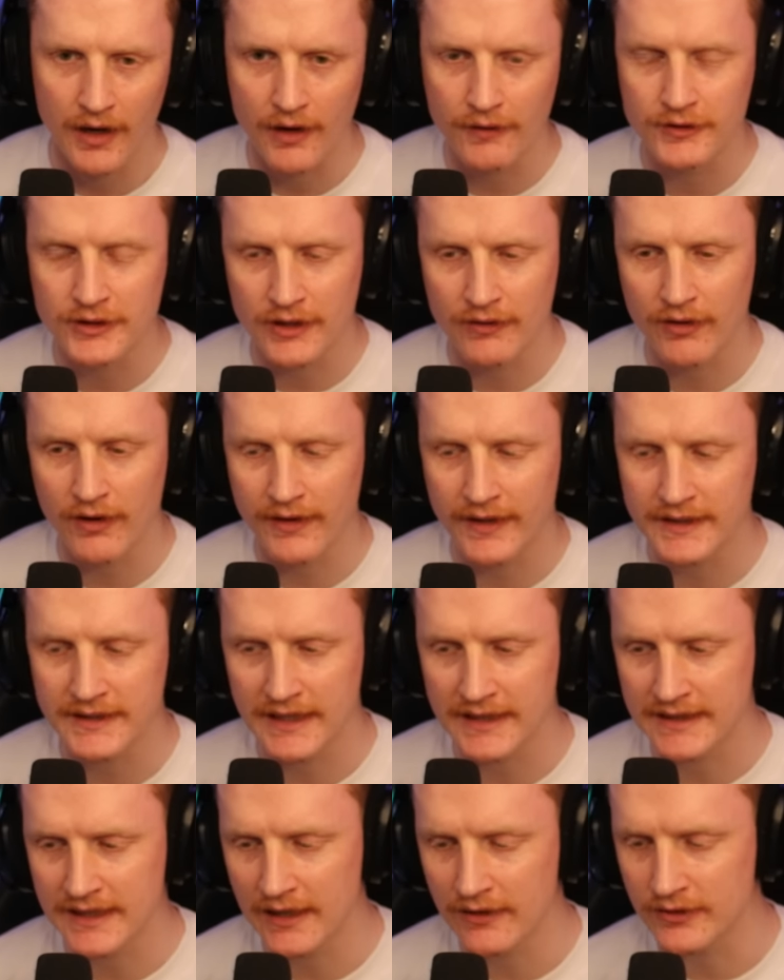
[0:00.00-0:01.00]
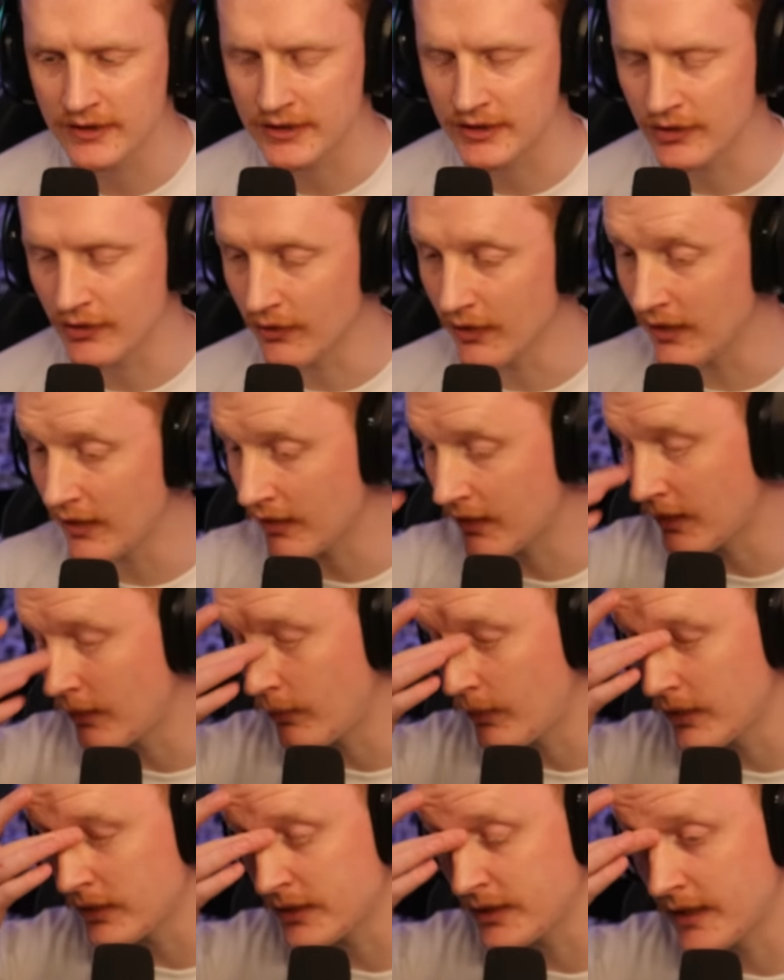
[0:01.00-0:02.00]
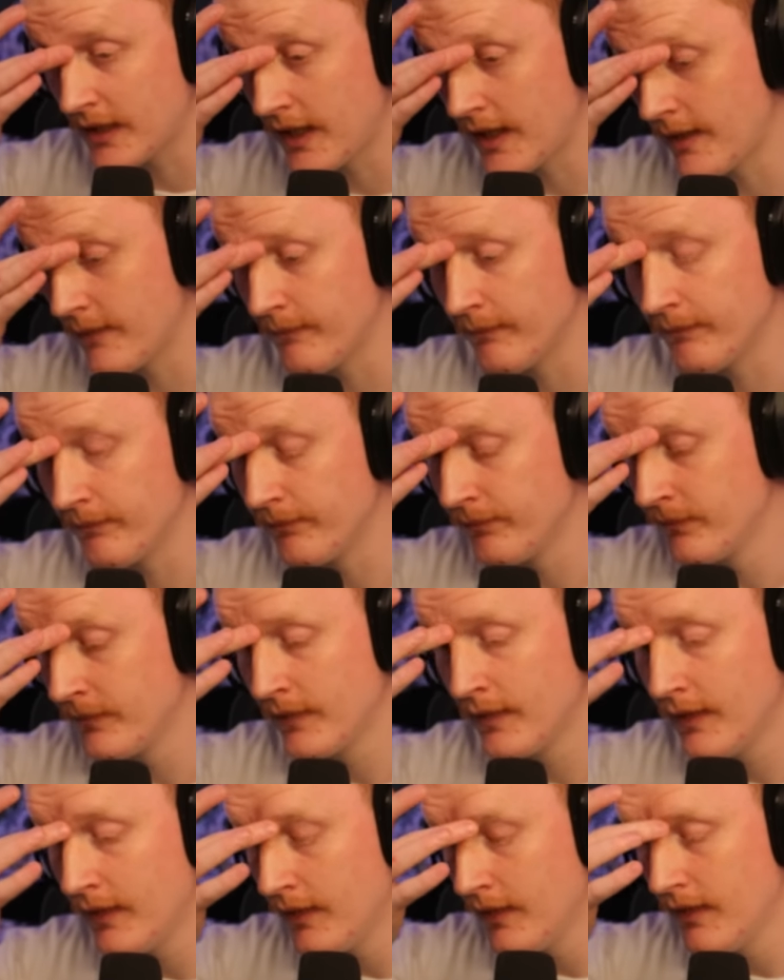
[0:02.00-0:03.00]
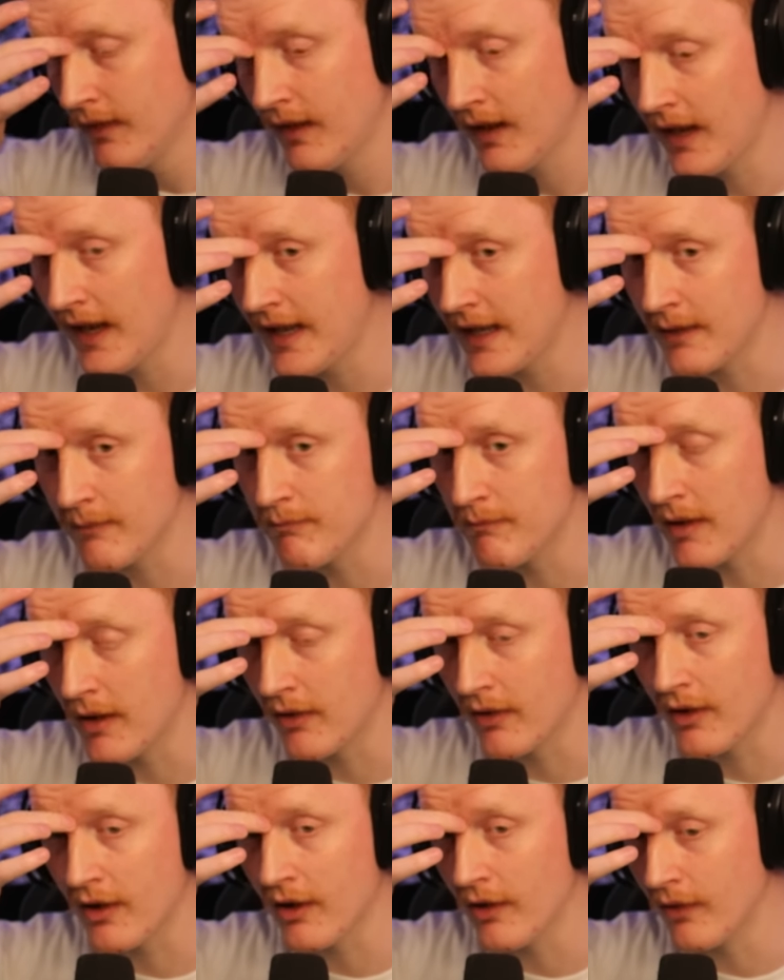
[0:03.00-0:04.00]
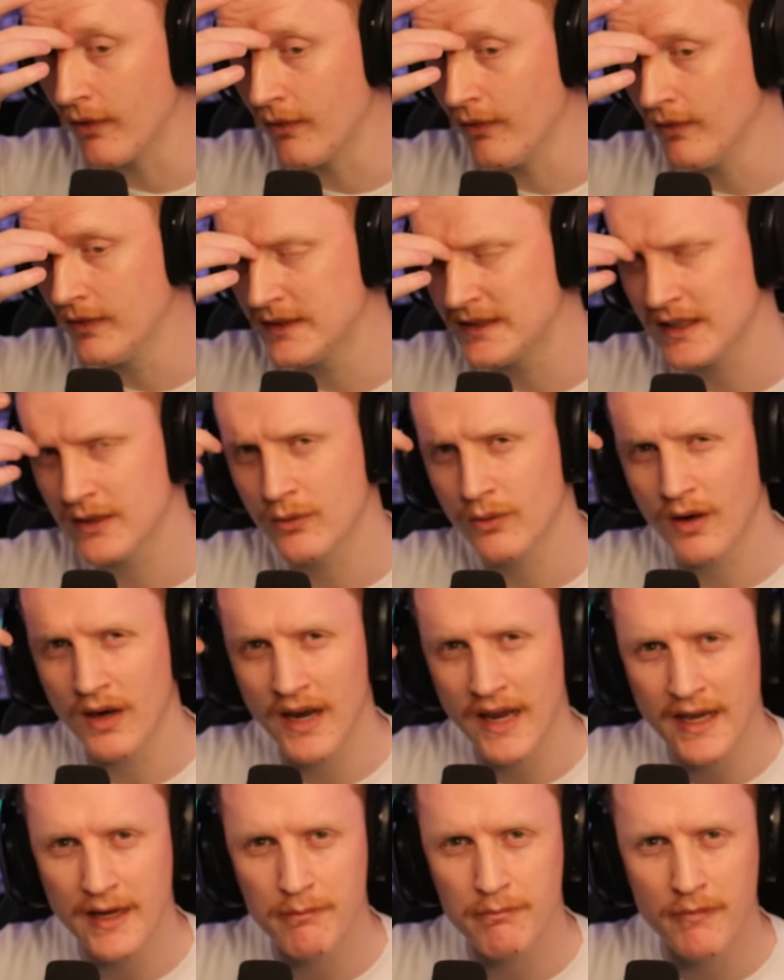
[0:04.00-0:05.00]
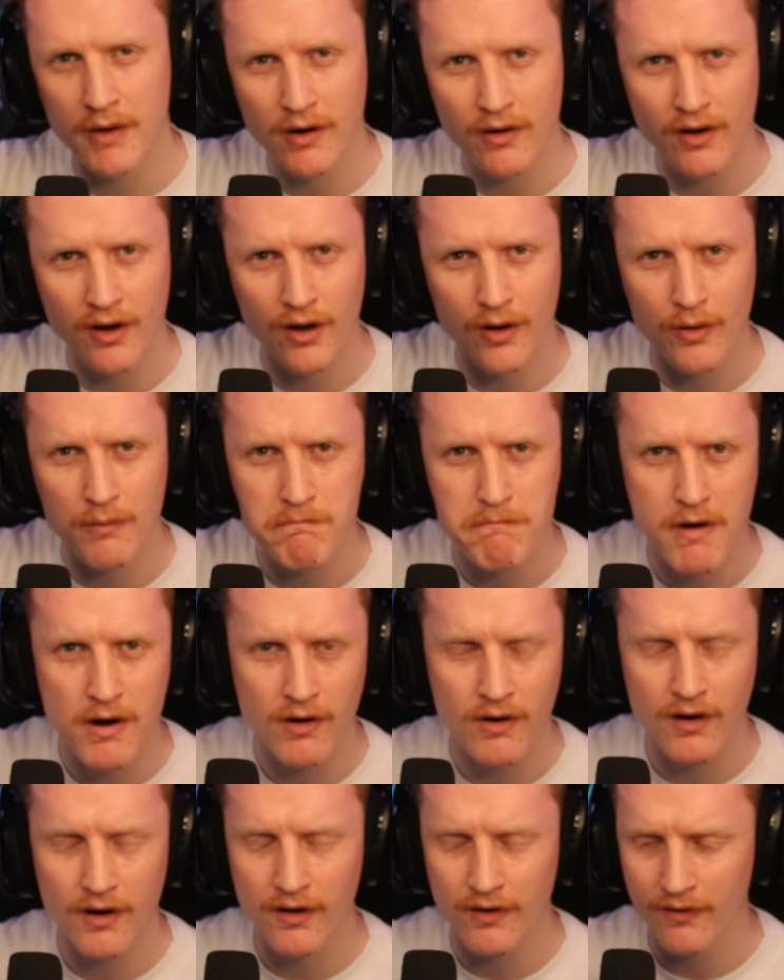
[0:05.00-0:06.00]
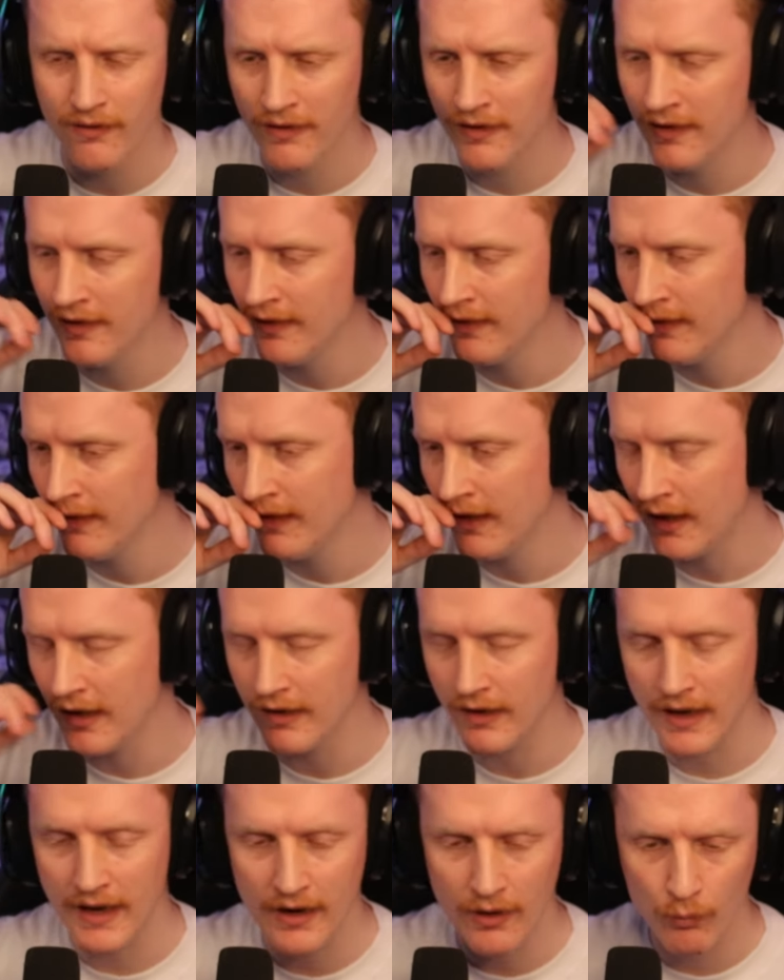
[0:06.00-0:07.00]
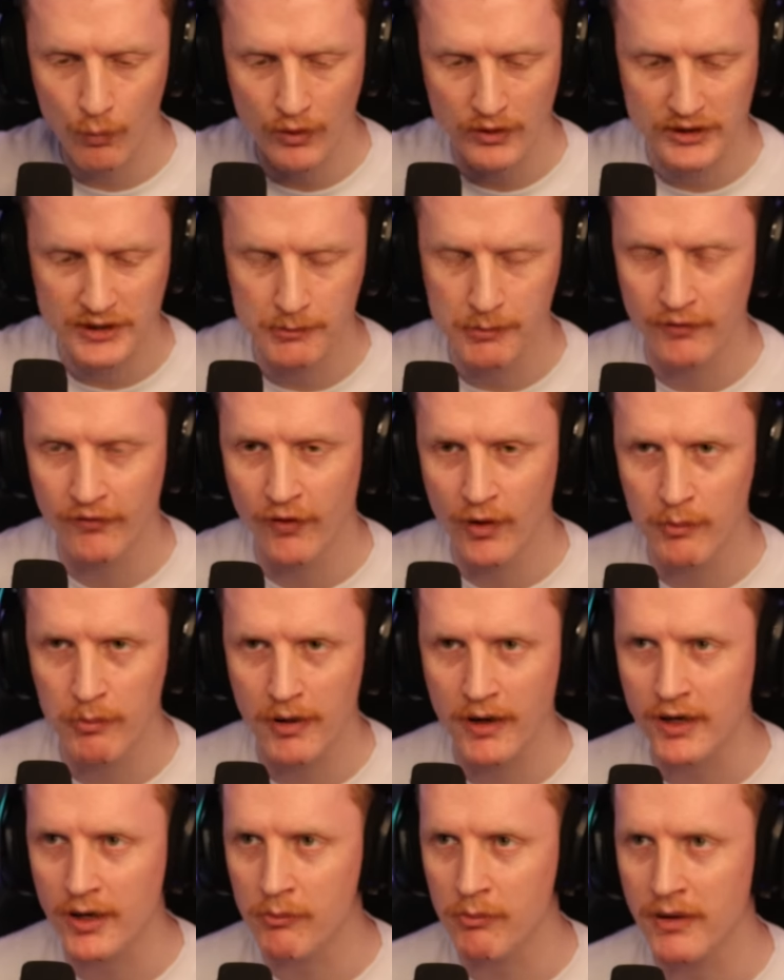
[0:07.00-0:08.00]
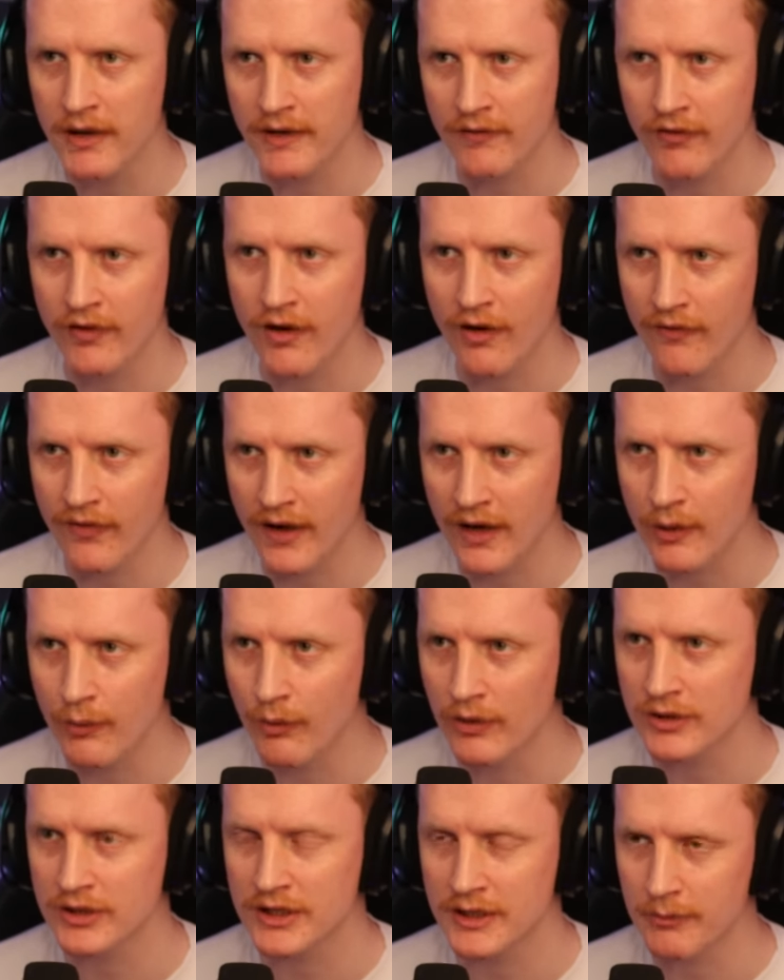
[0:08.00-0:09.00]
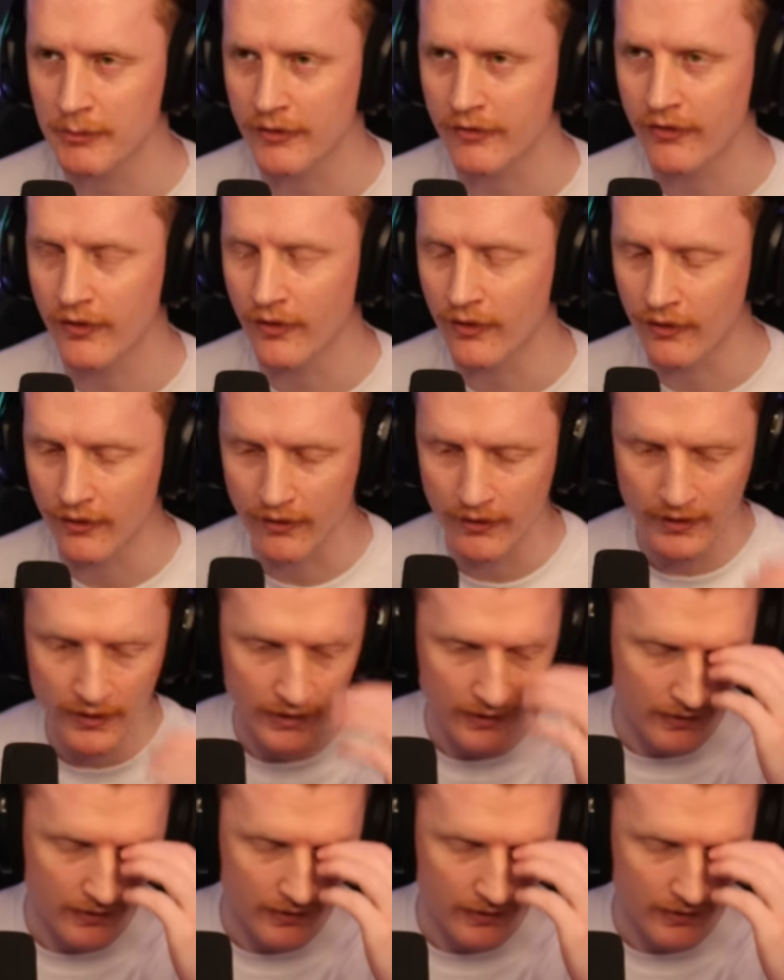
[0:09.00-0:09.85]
I love stuff like this that tells a story. Like, I watched Lake Mungo. Is it called Lake Mungo? And I watched it before, but I completely forgot that I watched it before.